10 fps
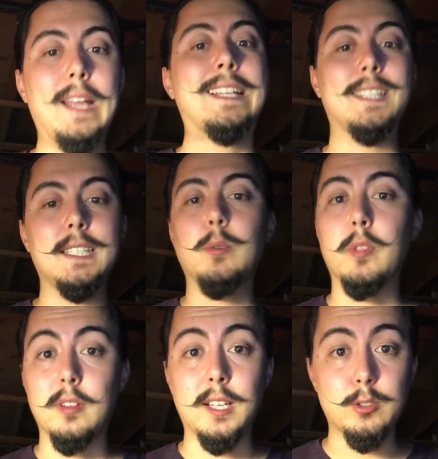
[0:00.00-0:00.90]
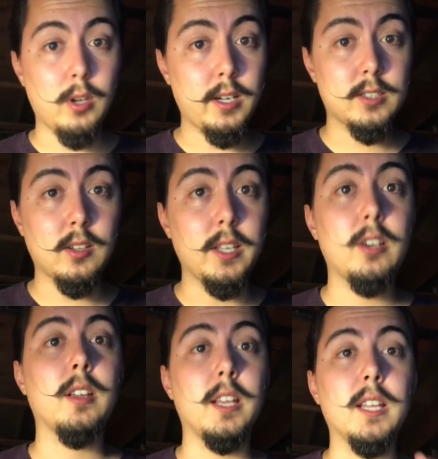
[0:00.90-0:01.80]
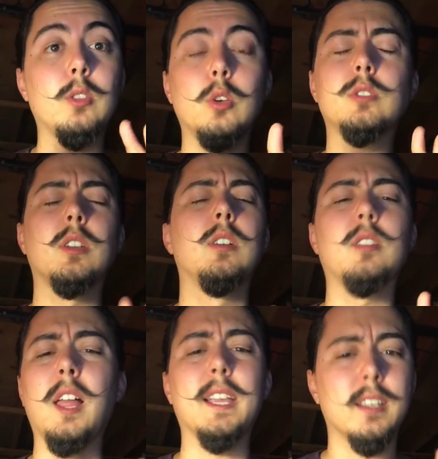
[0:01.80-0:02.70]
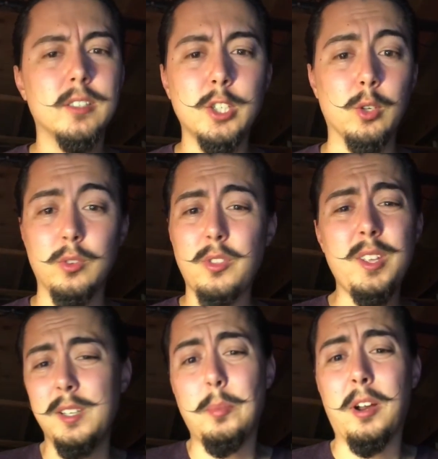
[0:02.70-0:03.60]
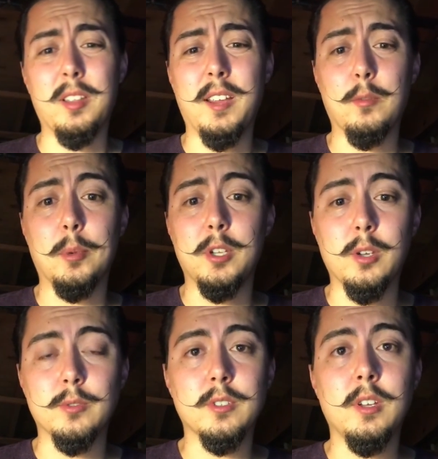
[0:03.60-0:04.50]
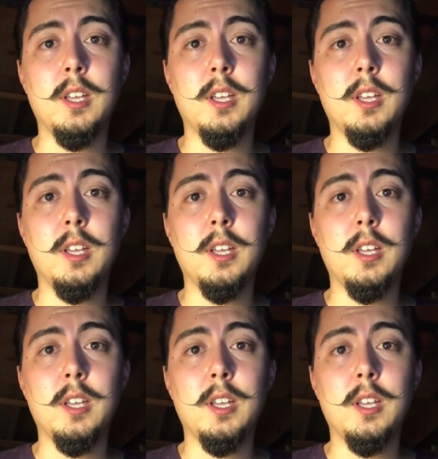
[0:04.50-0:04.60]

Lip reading: I cleaned it with electronics cleaner, and it looked like new. The thing had barely ever been used.